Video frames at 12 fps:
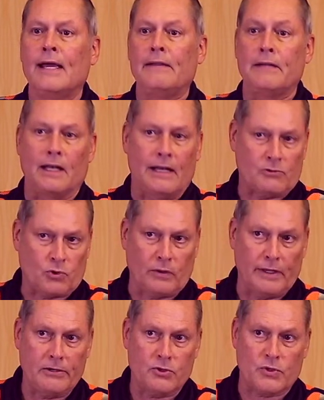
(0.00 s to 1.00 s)
In the
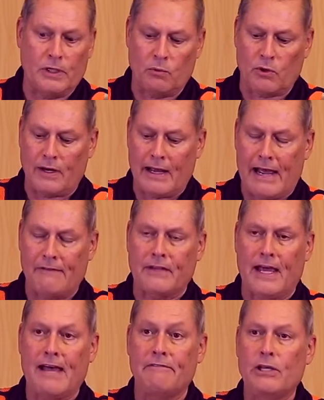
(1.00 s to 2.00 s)
electrical industry, we're gonna have
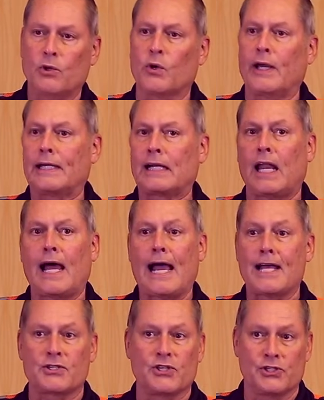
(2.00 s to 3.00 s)
to have either a
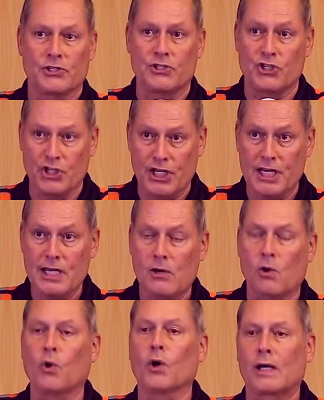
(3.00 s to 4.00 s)
class
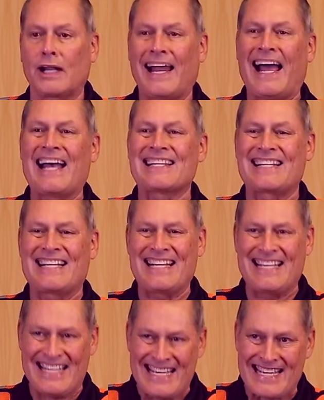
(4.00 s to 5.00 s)
G or a class
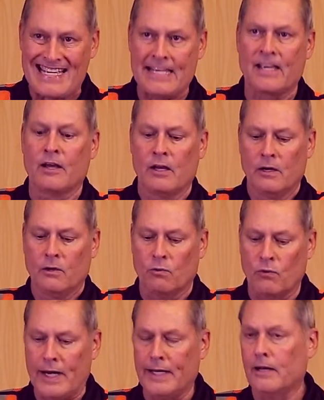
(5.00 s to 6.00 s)
E
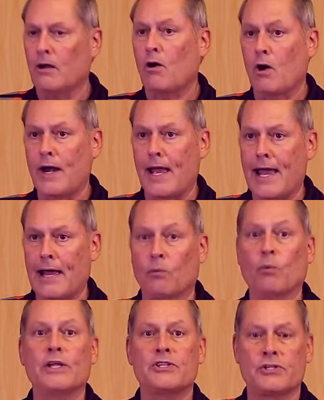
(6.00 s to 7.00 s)
rated hard hat,
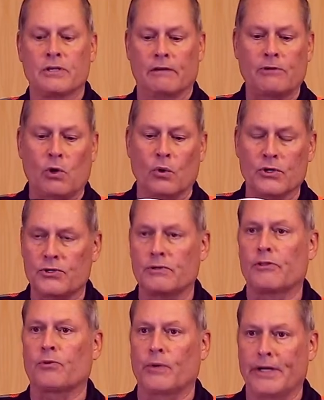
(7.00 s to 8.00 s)
which of course
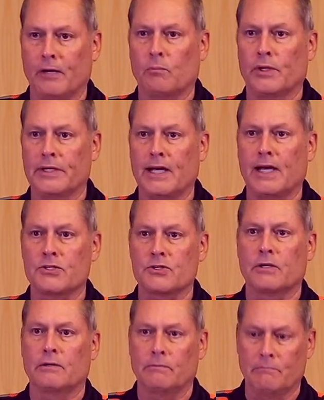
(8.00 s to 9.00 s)
the 3M one
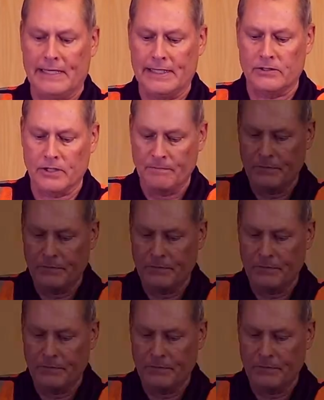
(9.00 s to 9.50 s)
does meet.